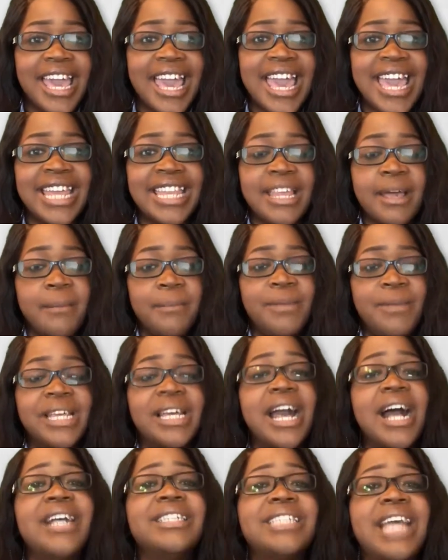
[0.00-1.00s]
And
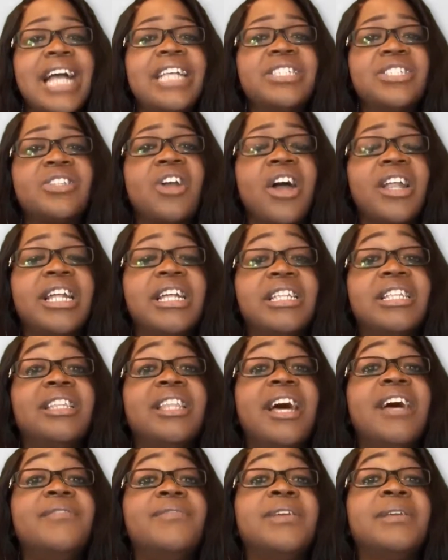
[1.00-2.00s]
because I started
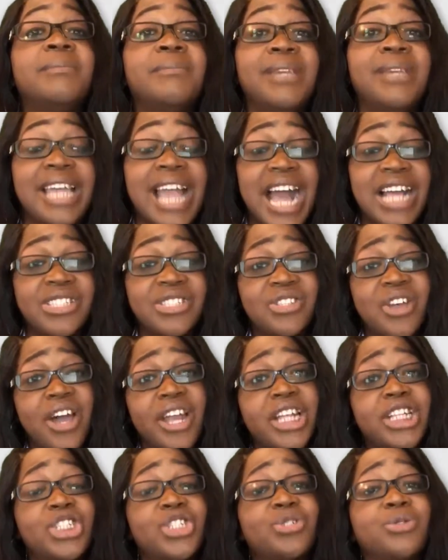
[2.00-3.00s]
loving me, I
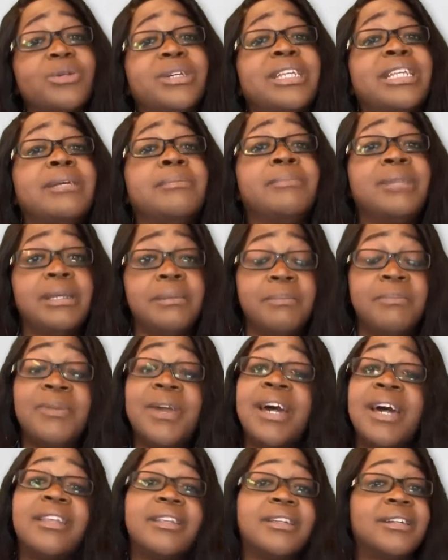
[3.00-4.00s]
started treating me
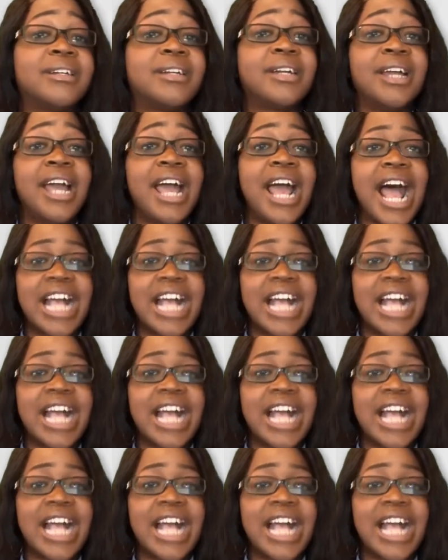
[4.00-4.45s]
better.